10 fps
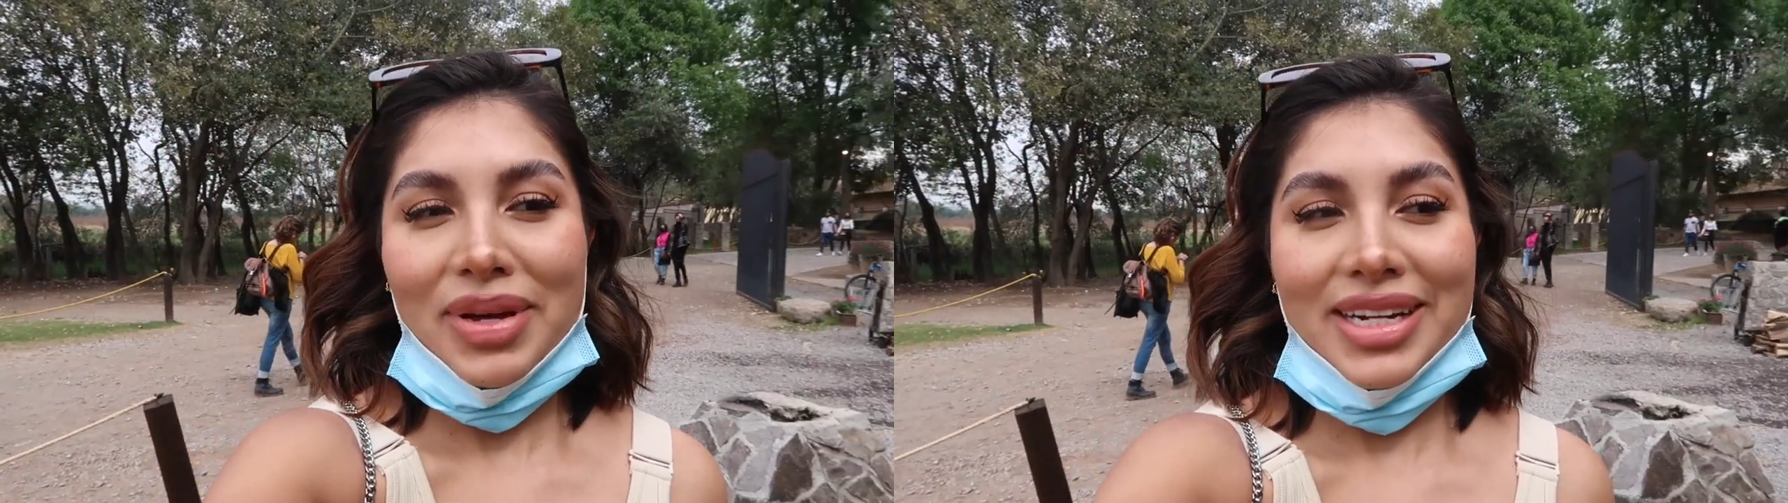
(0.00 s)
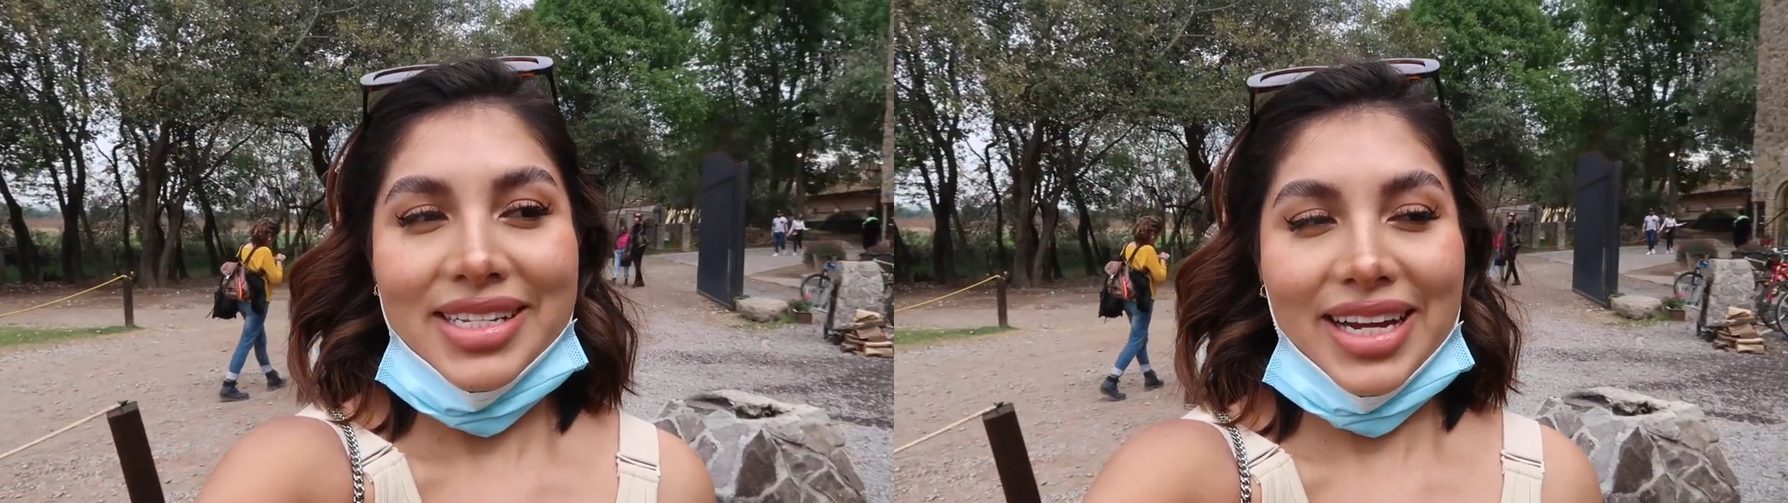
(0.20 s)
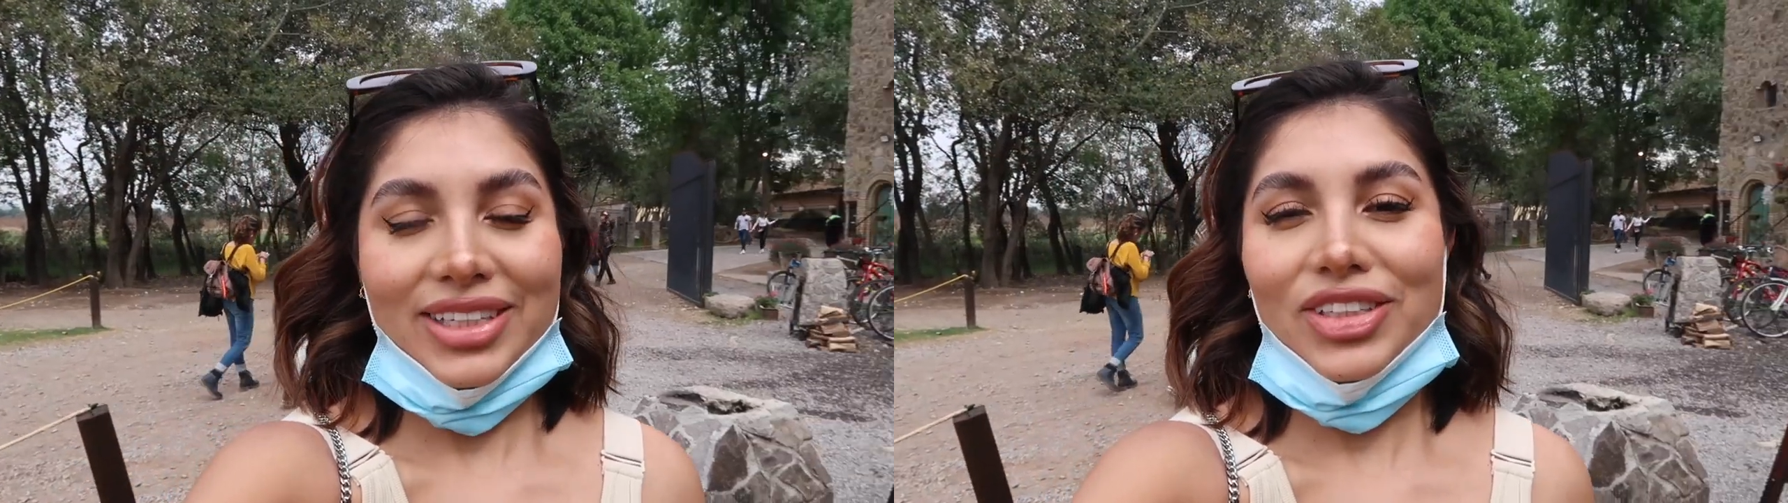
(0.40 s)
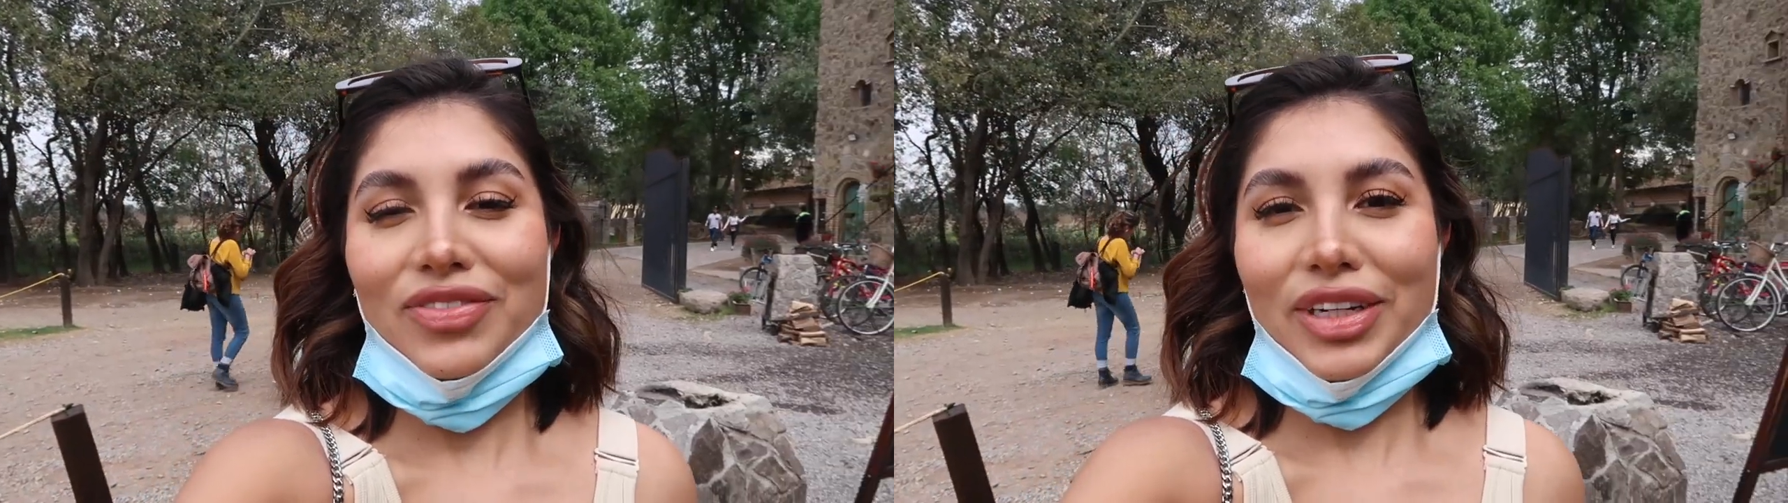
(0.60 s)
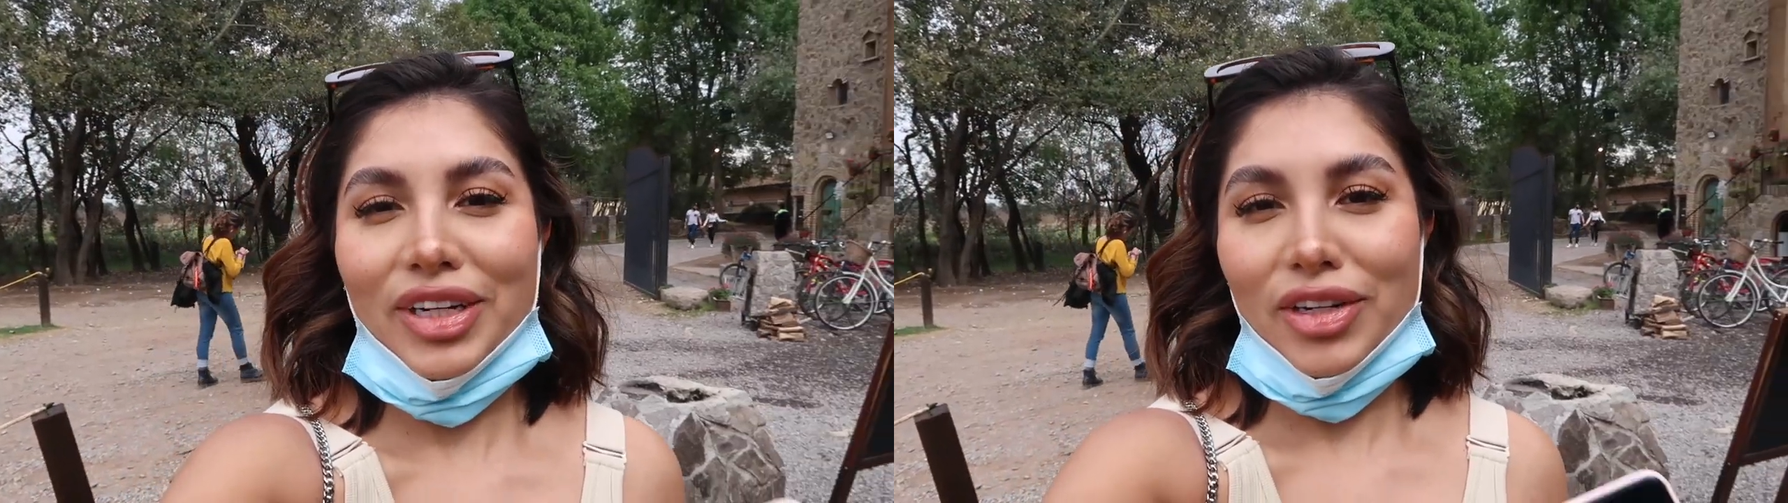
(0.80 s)
and it's actually
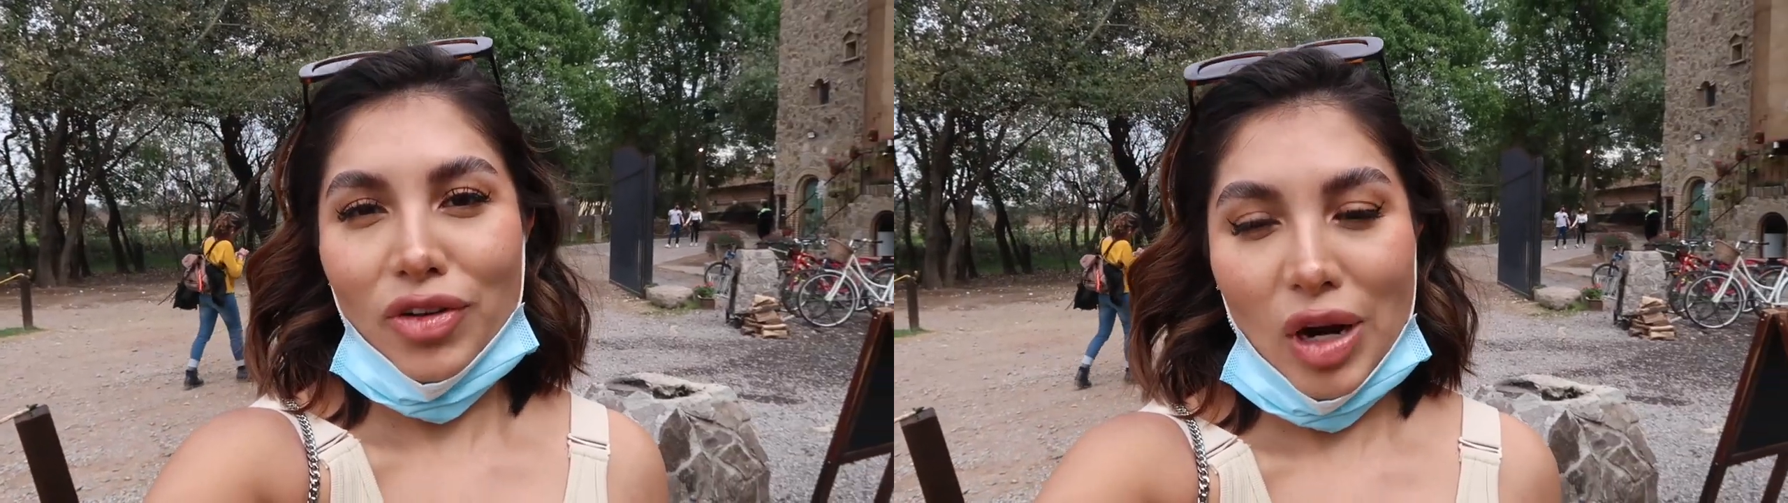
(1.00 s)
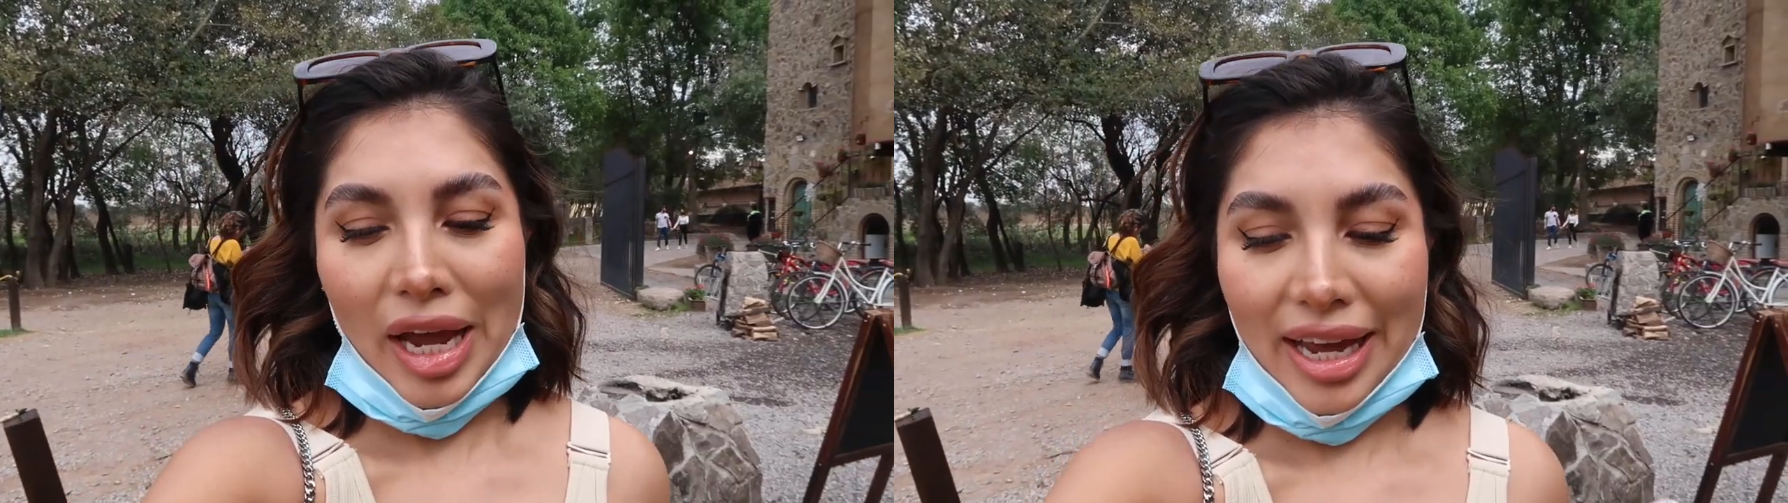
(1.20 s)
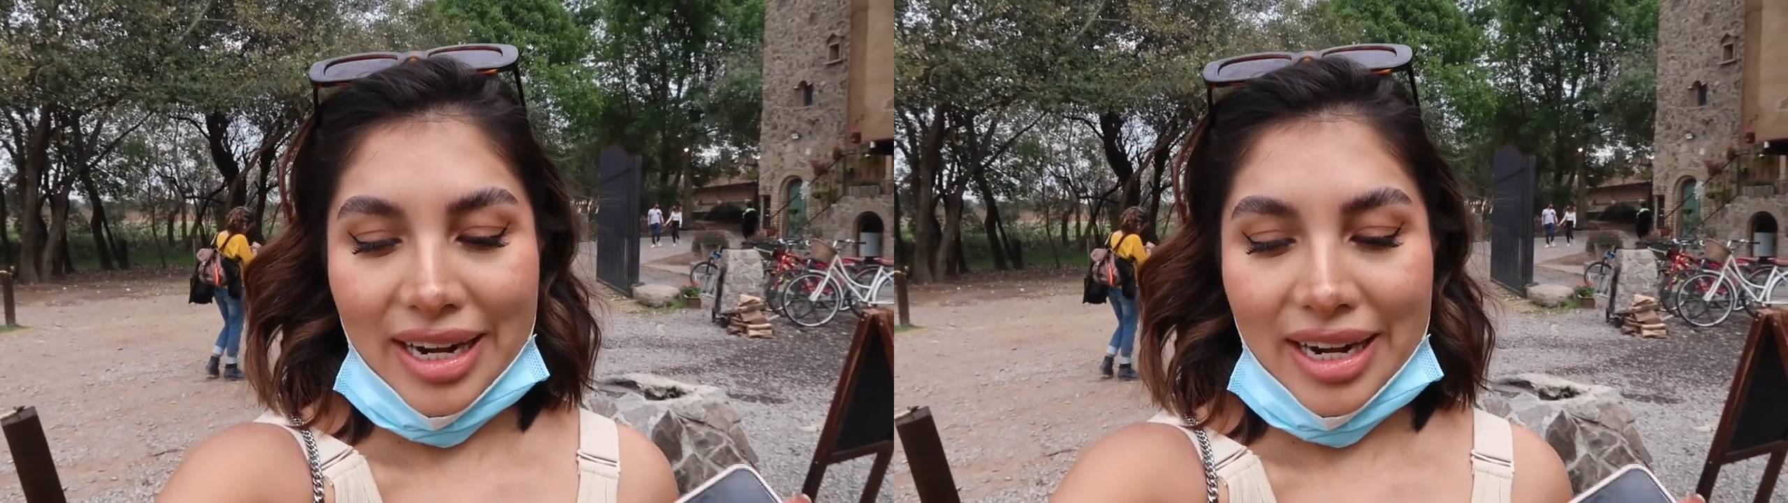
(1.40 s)
very annoying